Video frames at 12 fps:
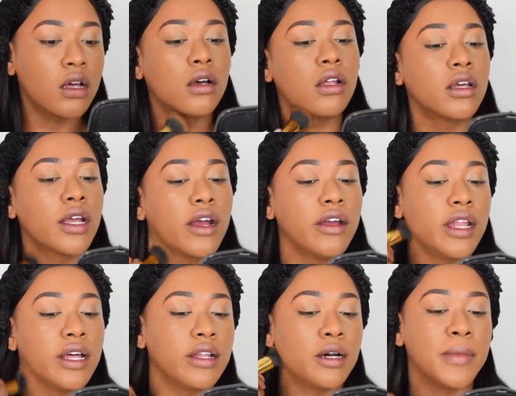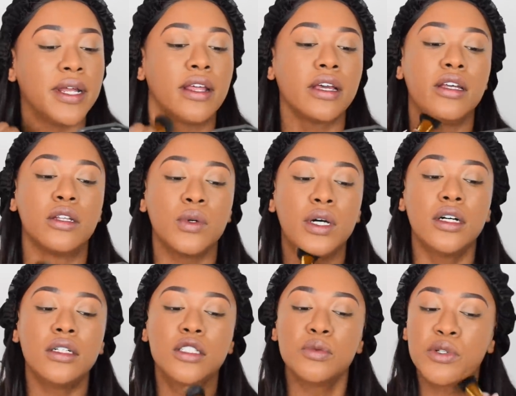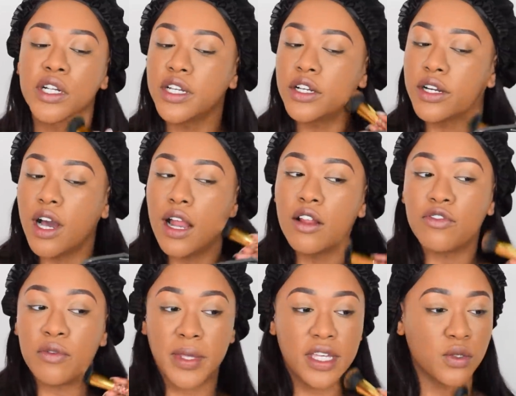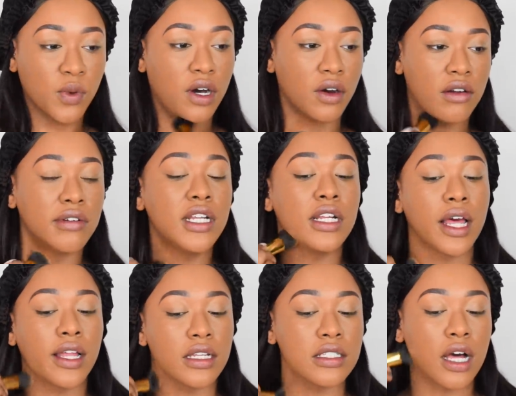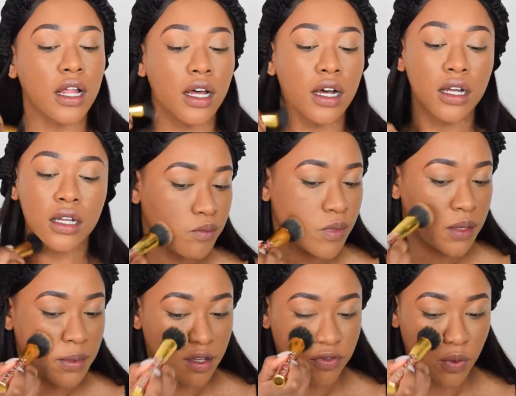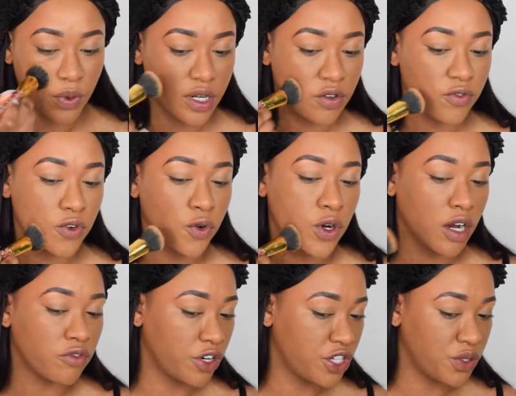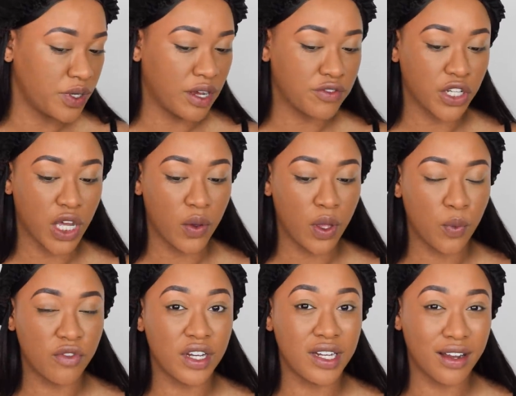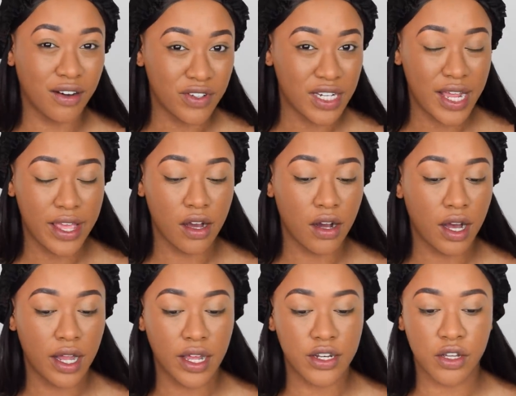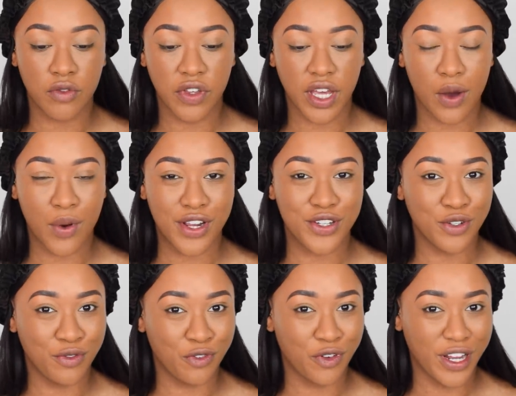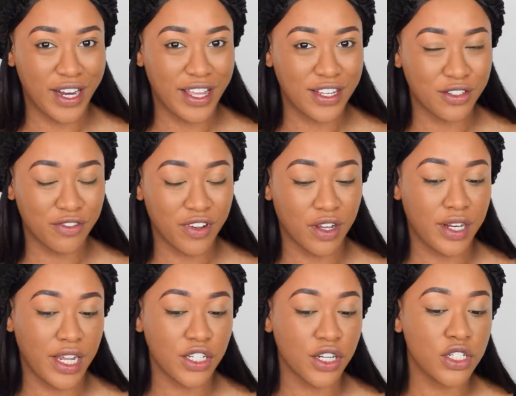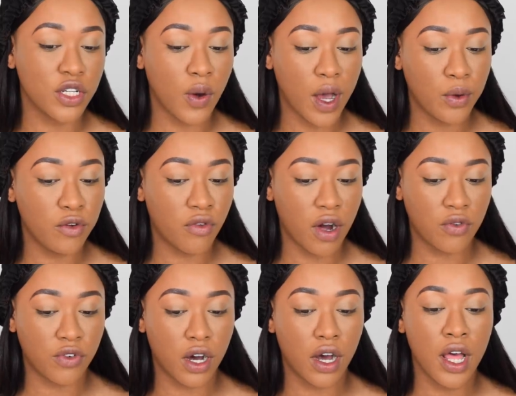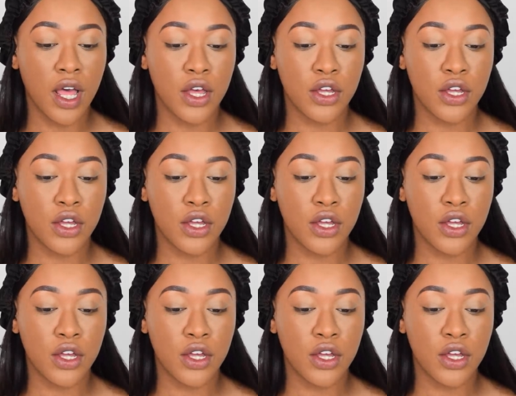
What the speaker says: I'm gonna carry that down my neck as well. It's a pretty good color for me as well. I really like this color. Maybe if you wanted full coverage, you would have to go in with another layer, and I don't think I want to do 3 layers of foundation, so I would rather